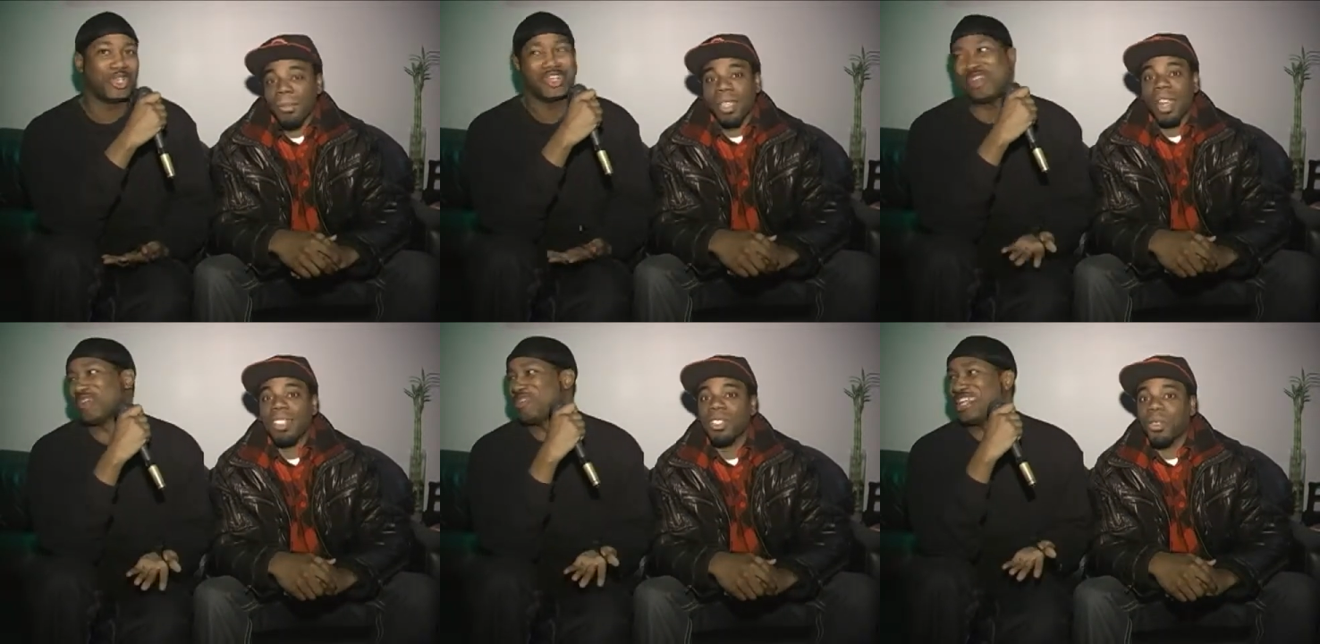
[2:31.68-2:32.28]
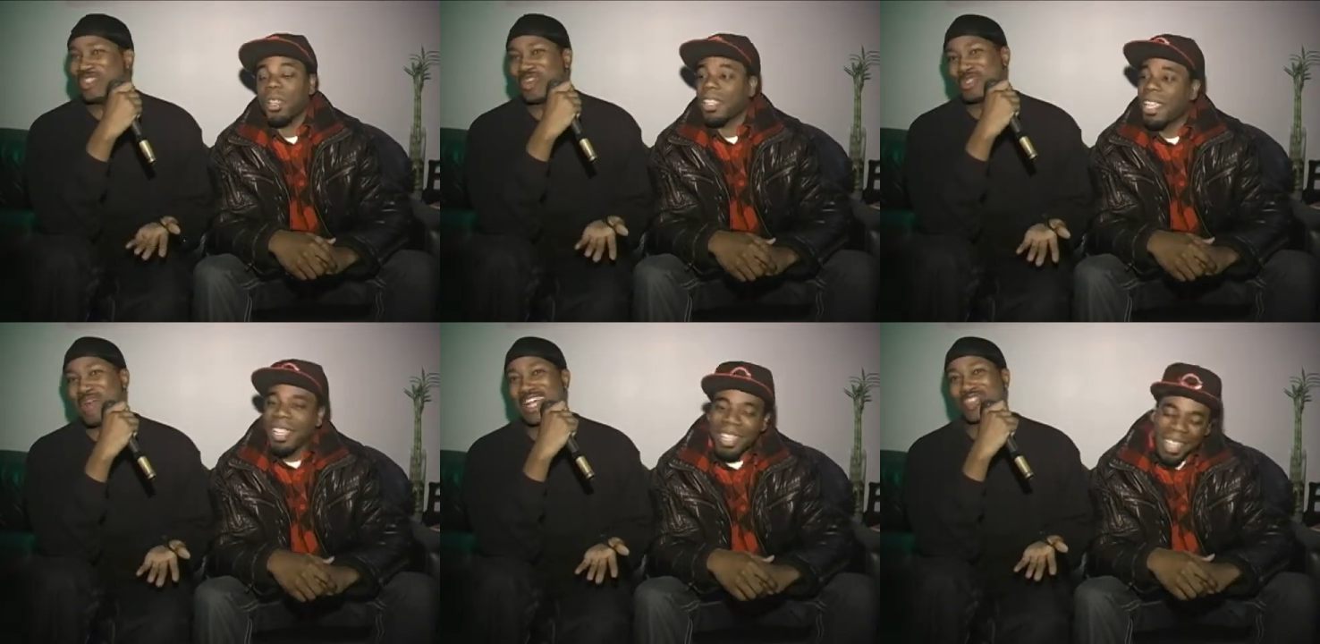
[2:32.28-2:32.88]
Speaker 1: you know what I mean? He doing
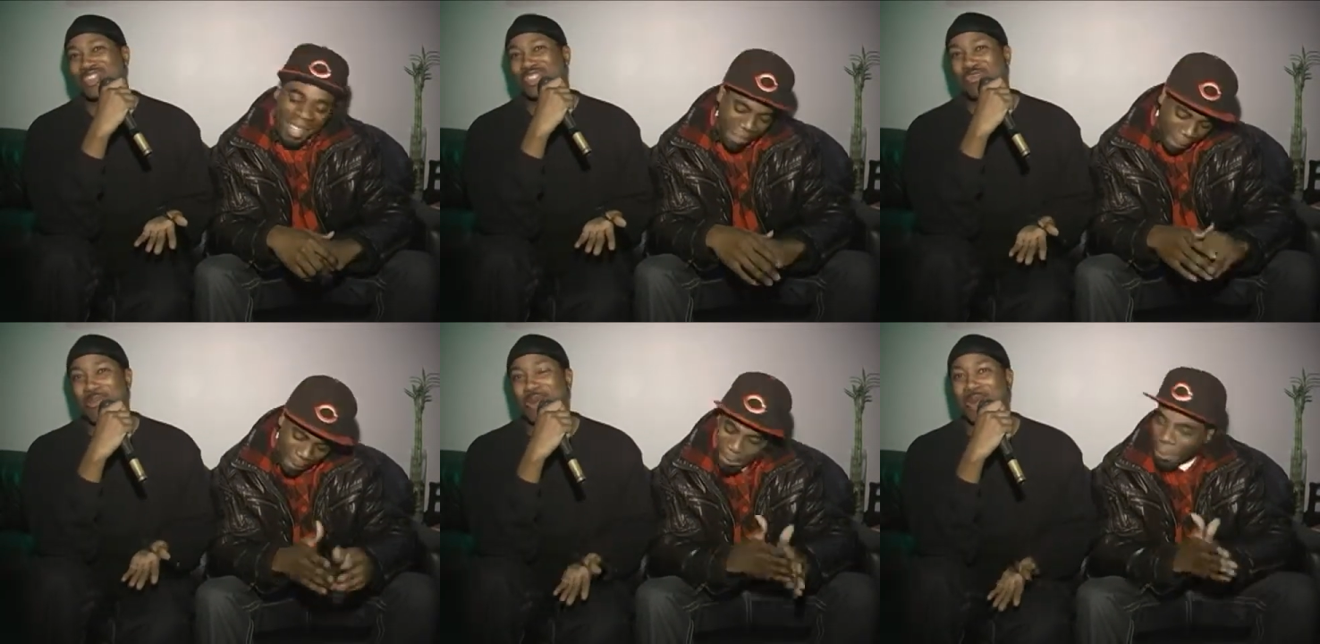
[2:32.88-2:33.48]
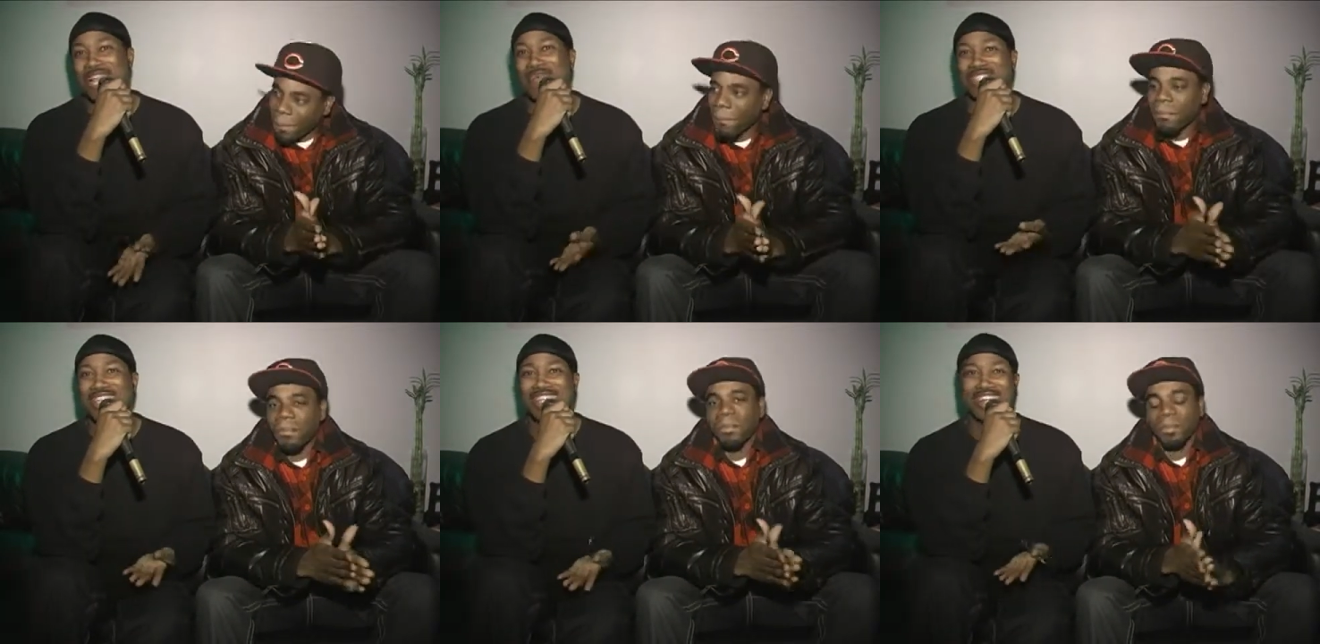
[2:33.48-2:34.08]
spots on the Super Bowl. Like, I'm
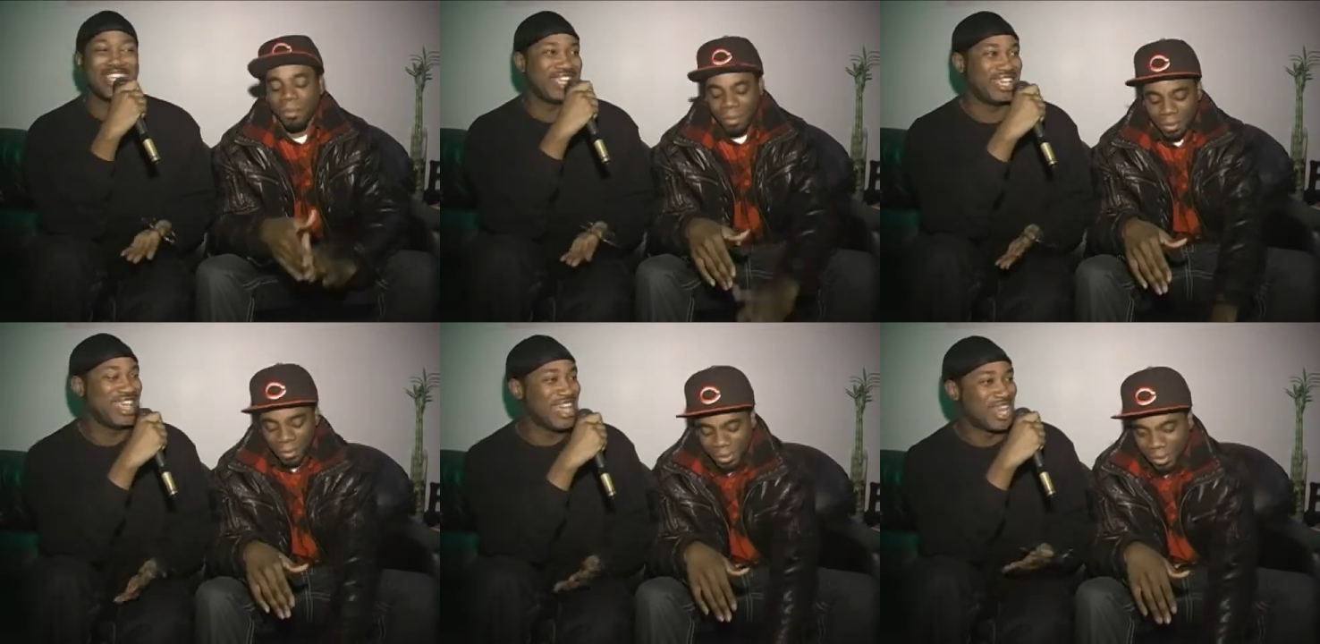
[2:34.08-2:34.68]
sitting there eating, and